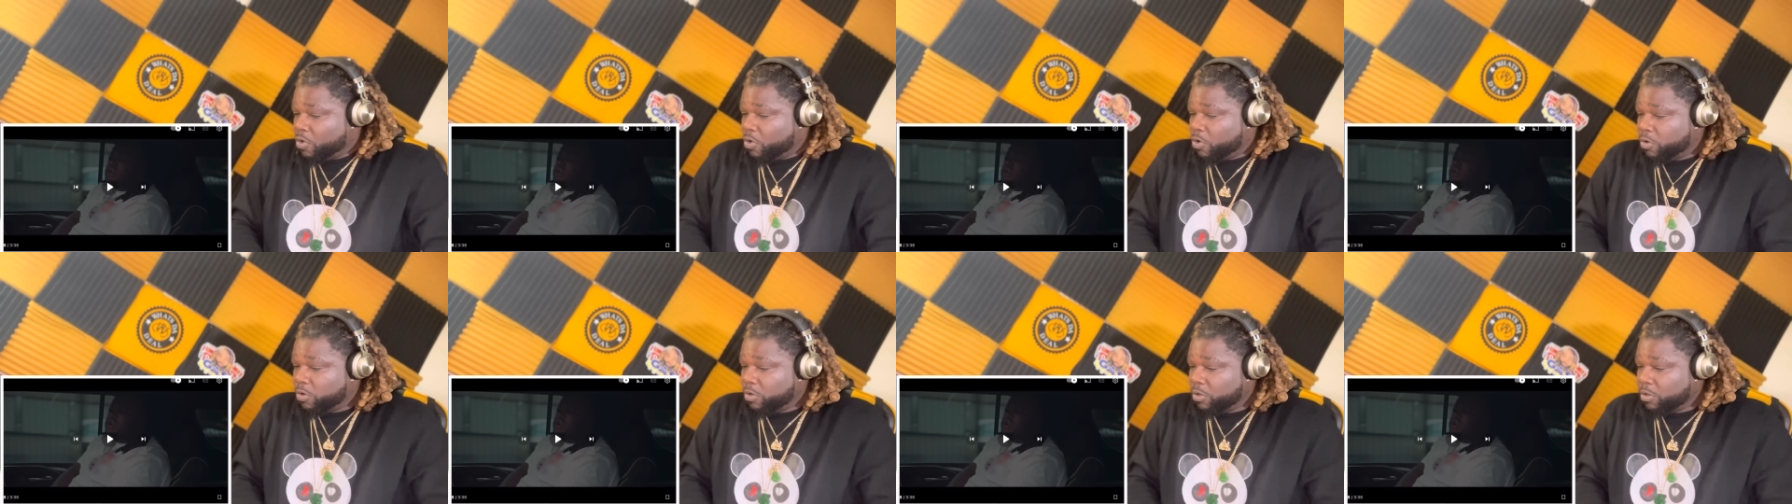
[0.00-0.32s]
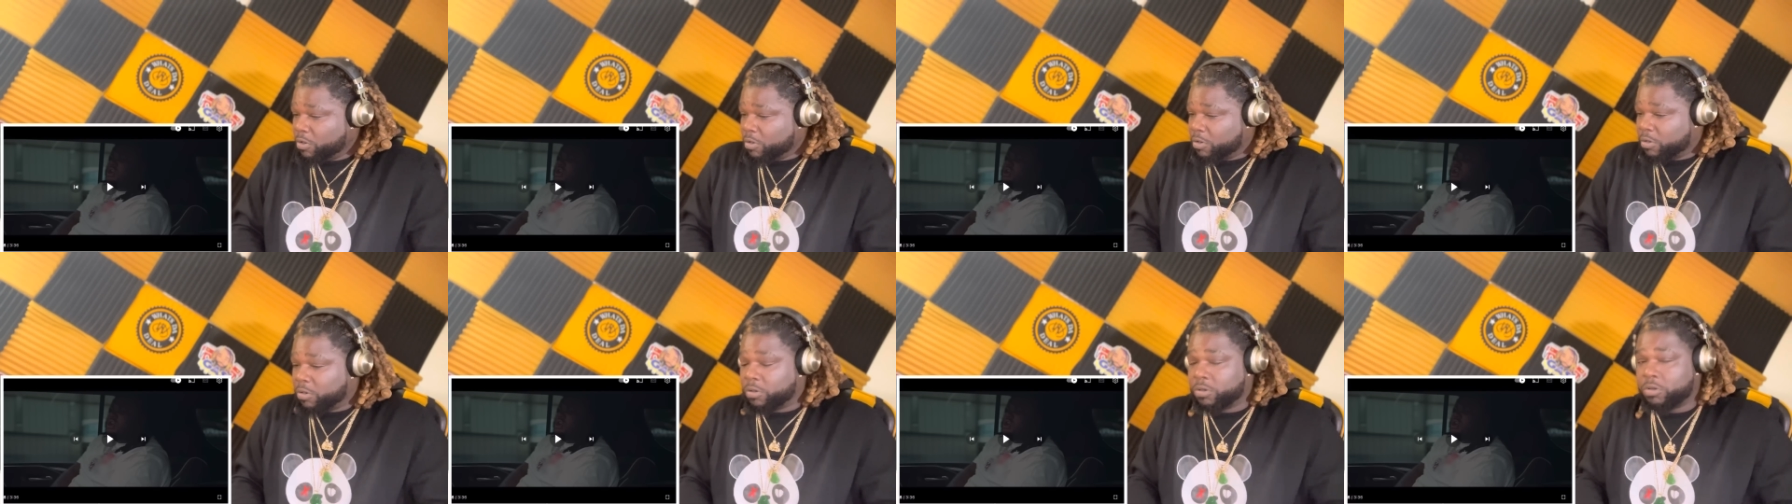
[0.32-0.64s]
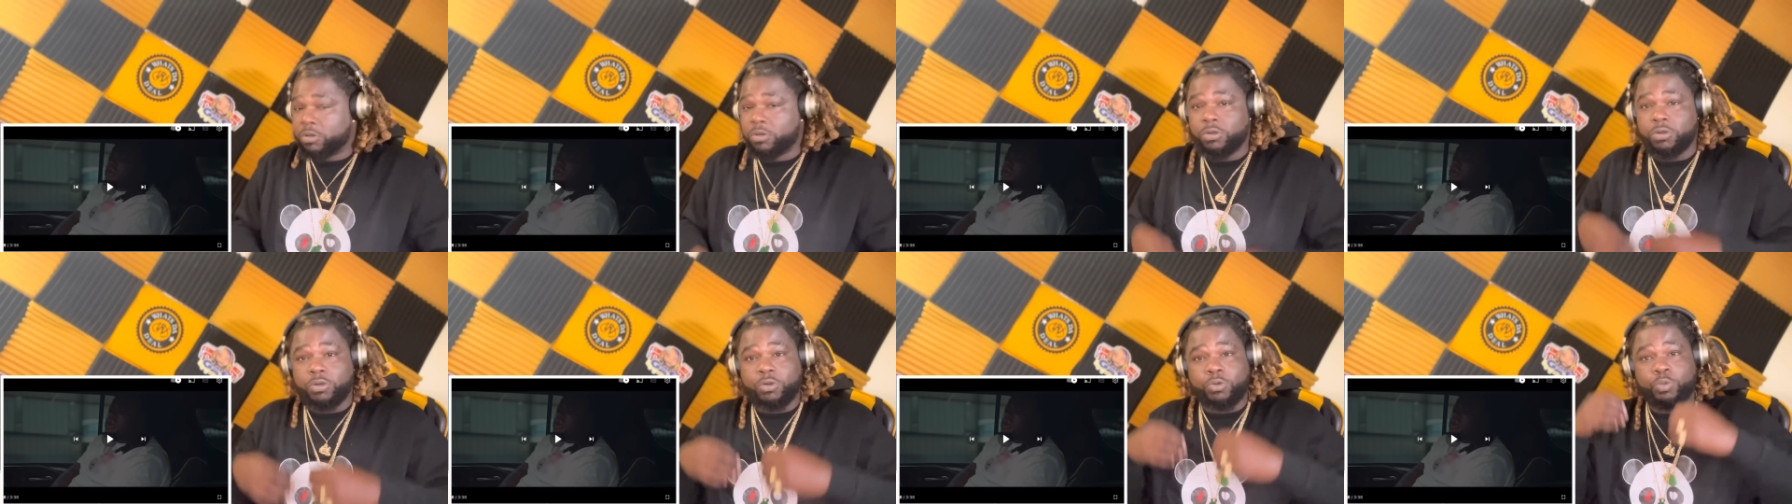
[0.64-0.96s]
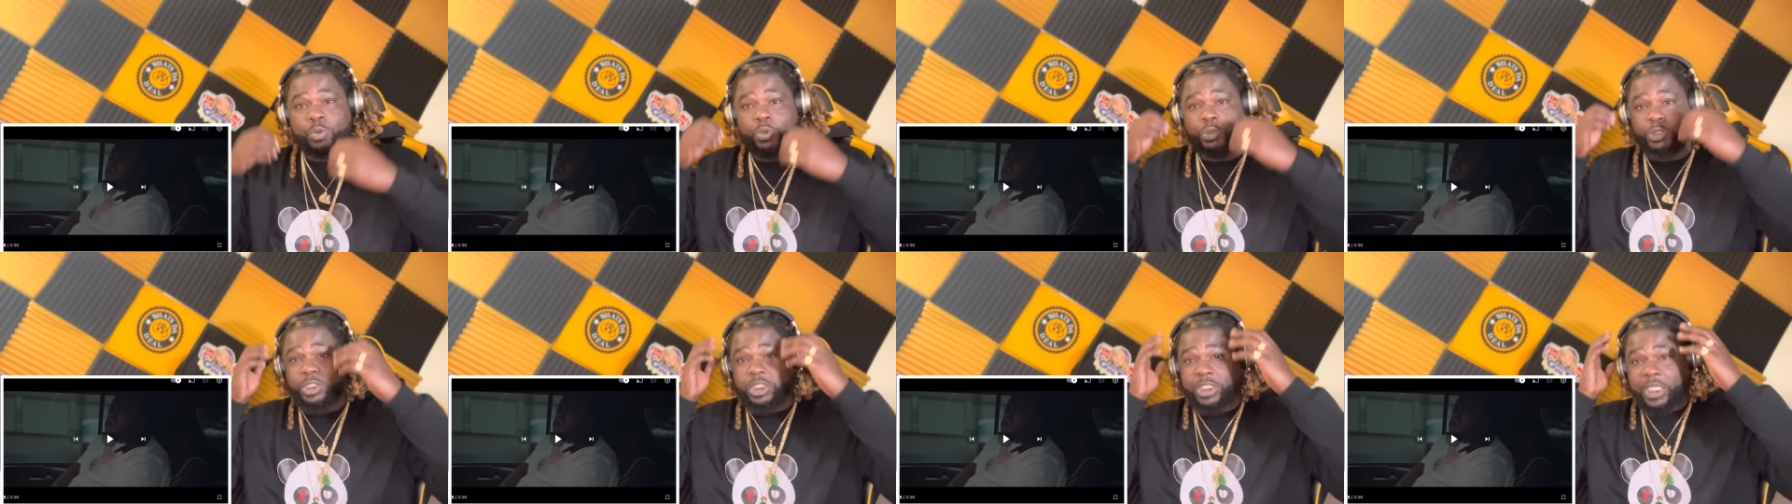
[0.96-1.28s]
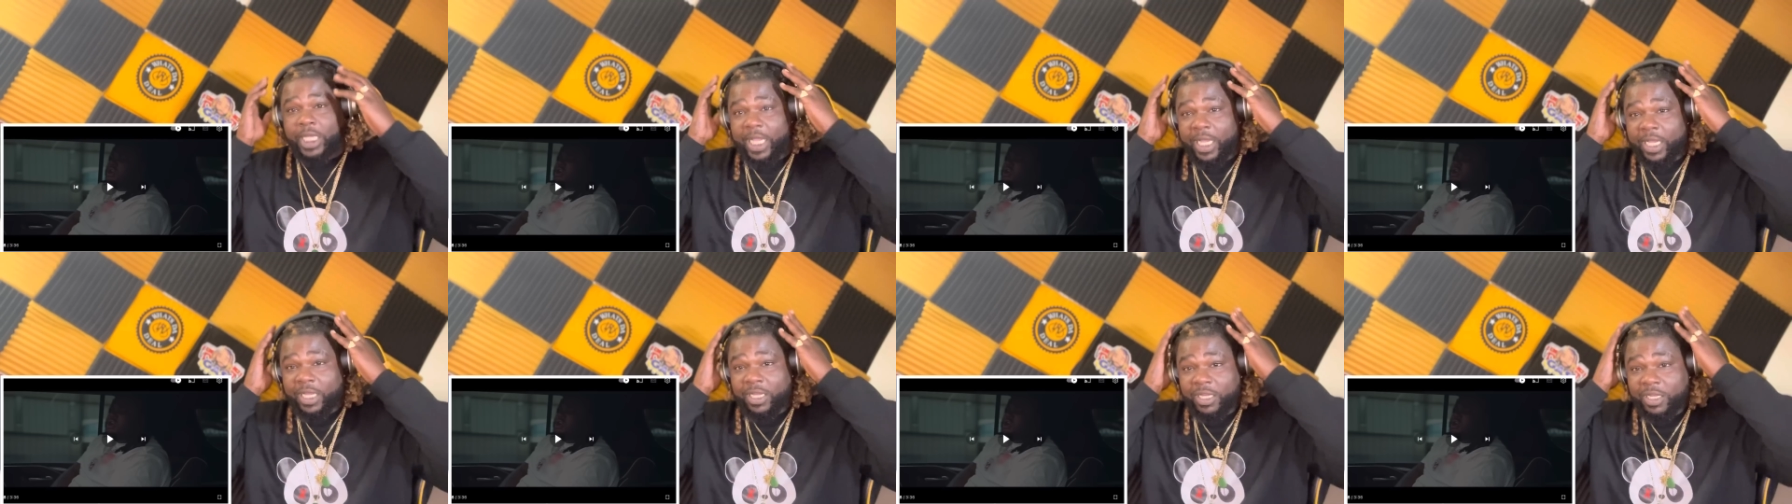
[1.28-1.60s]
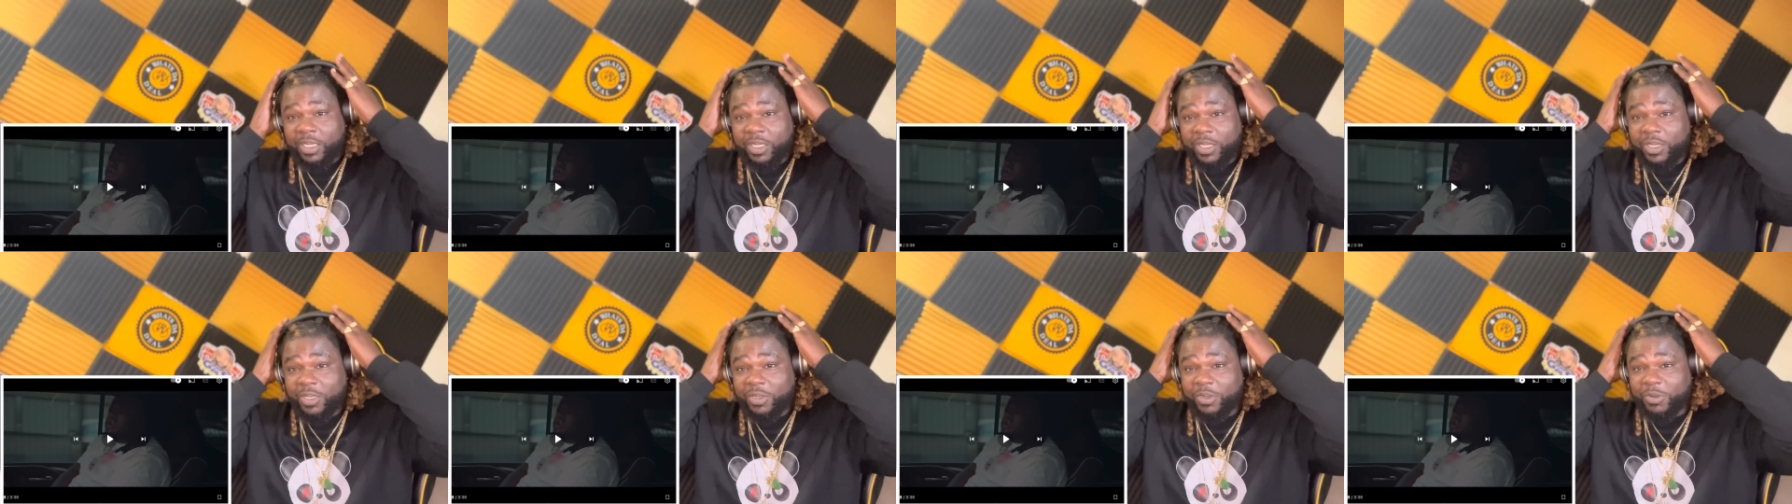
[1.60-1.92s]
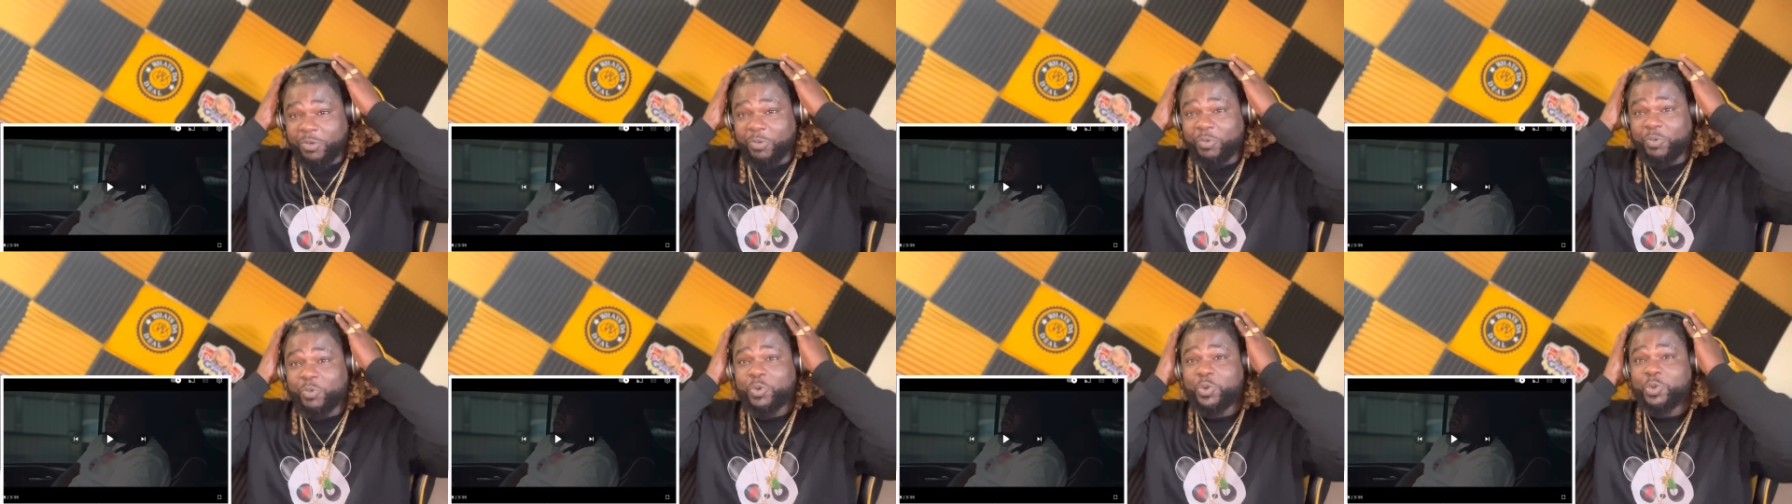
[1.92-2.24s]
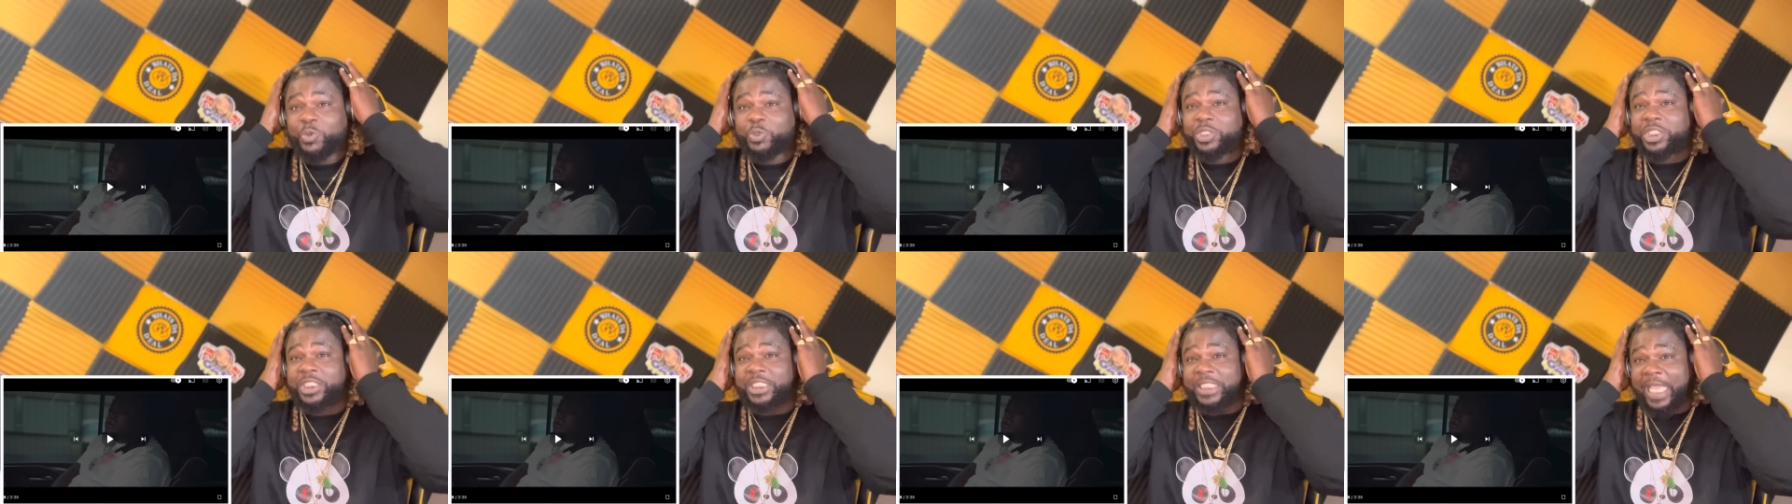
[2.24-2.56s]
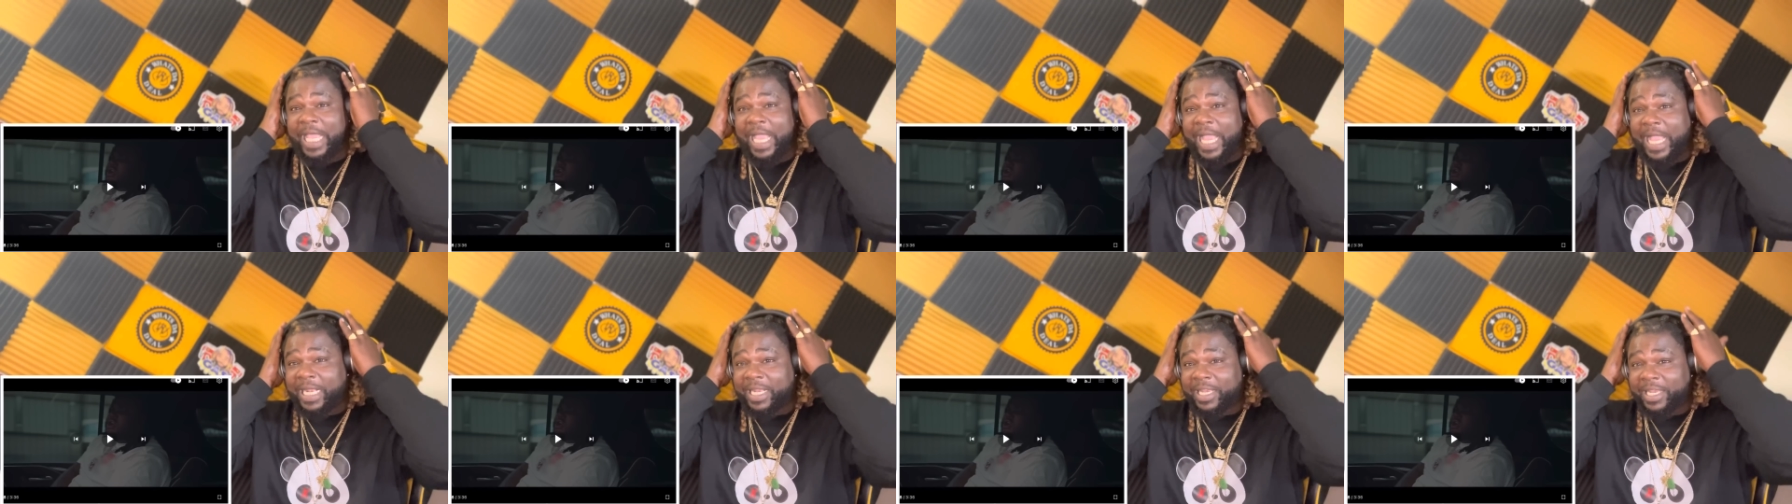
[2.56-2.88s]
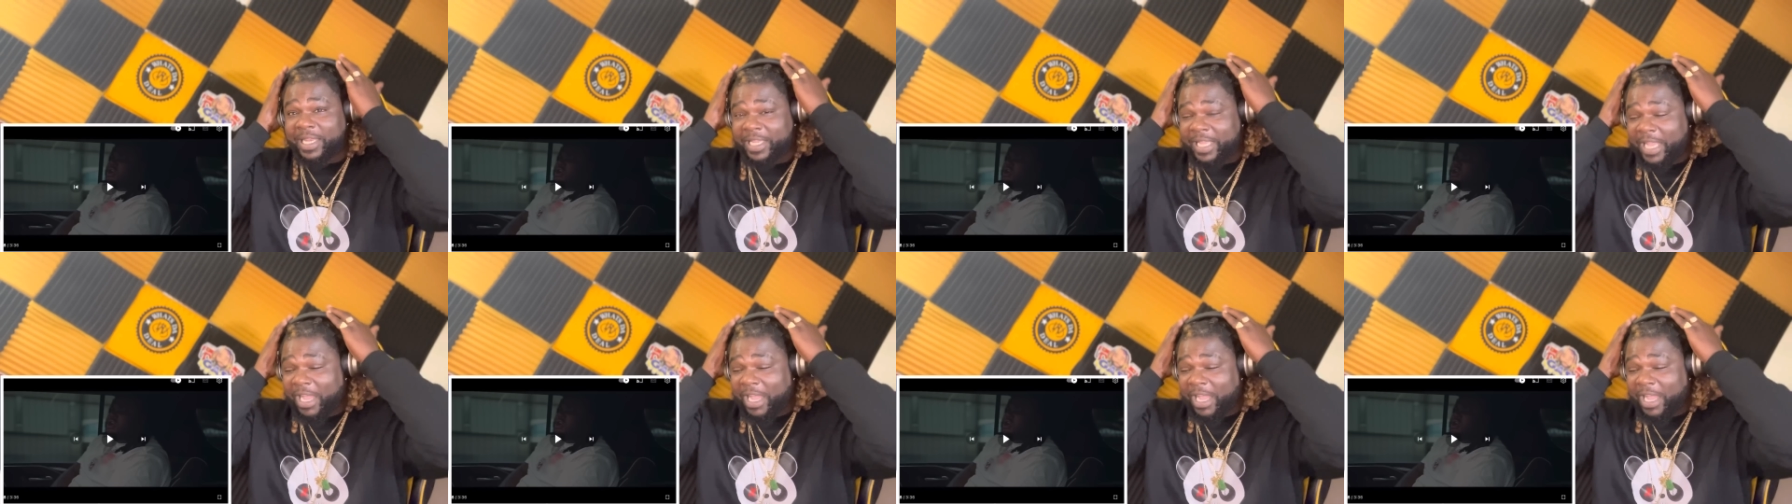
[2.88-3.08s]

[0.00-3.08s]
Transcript: Whew, woosah. Woo side, nigga.